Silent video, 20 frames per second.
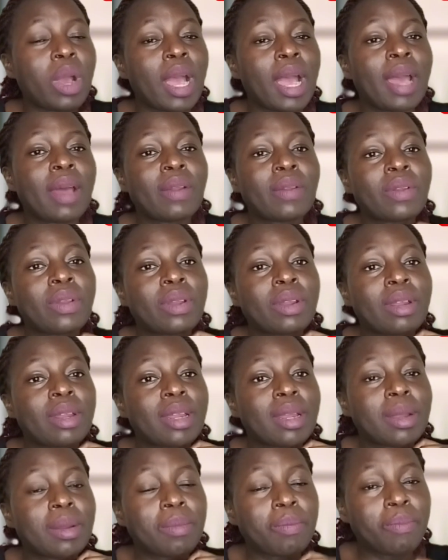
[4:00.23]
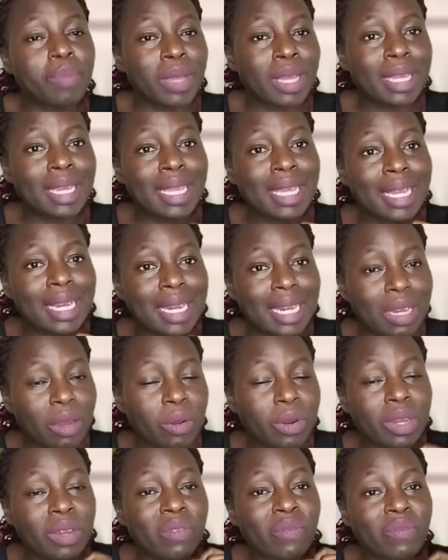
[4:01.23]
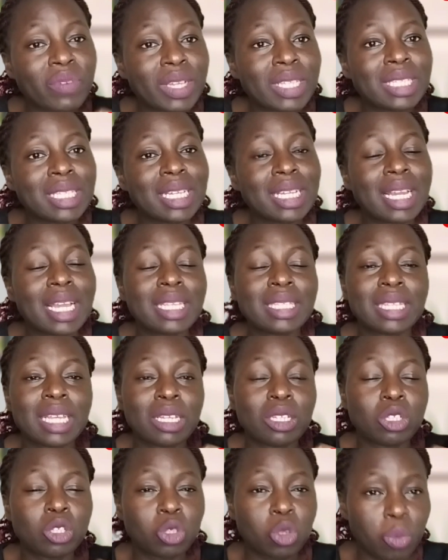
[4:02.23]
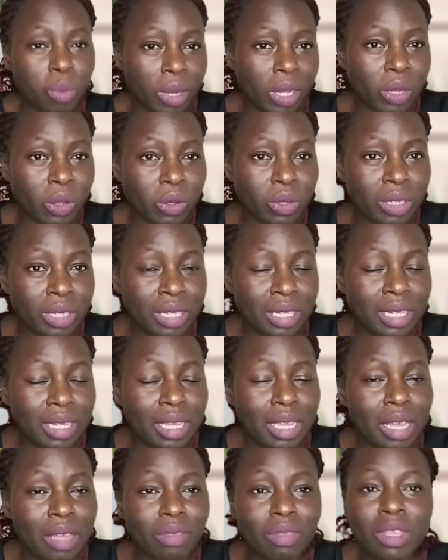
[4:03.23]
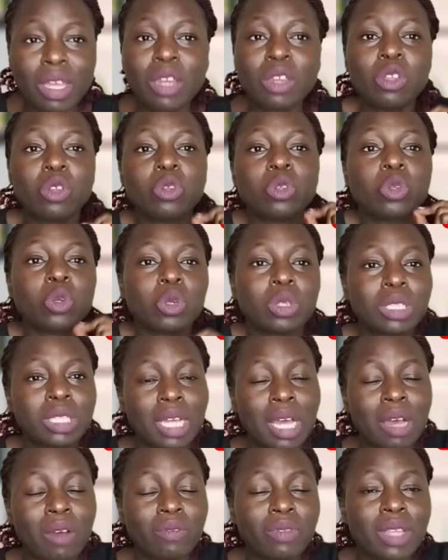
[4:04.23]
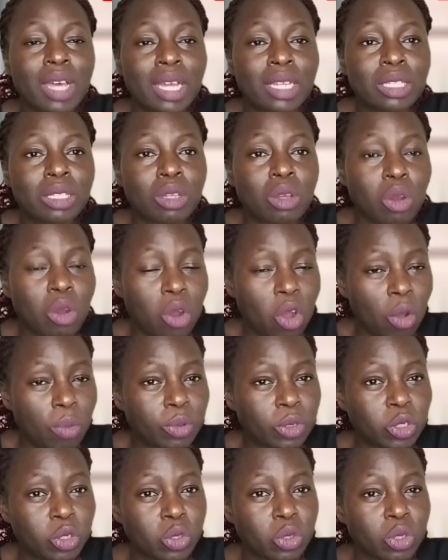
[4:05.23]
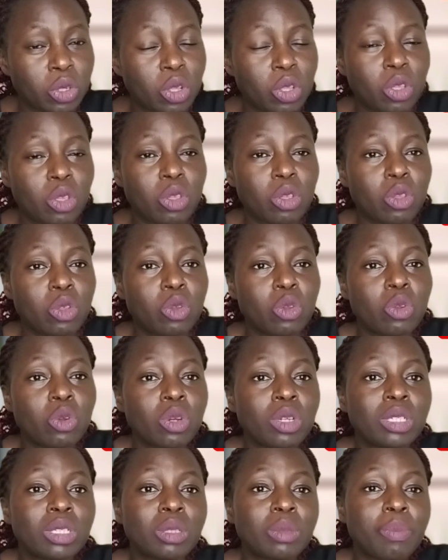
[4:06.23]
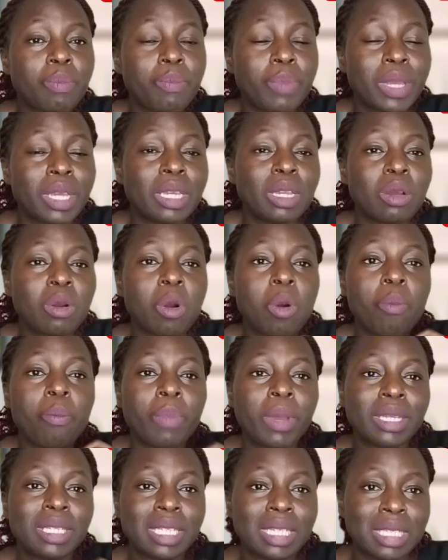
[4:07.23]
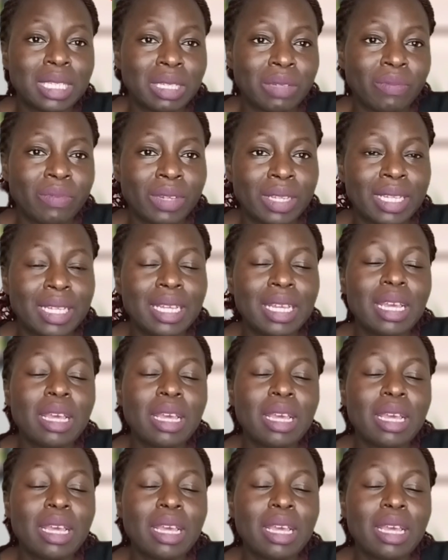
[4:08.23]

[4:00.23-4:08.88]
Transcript: are bidding or investing less than 2 million, then you don't have that option. You don't bid competitively.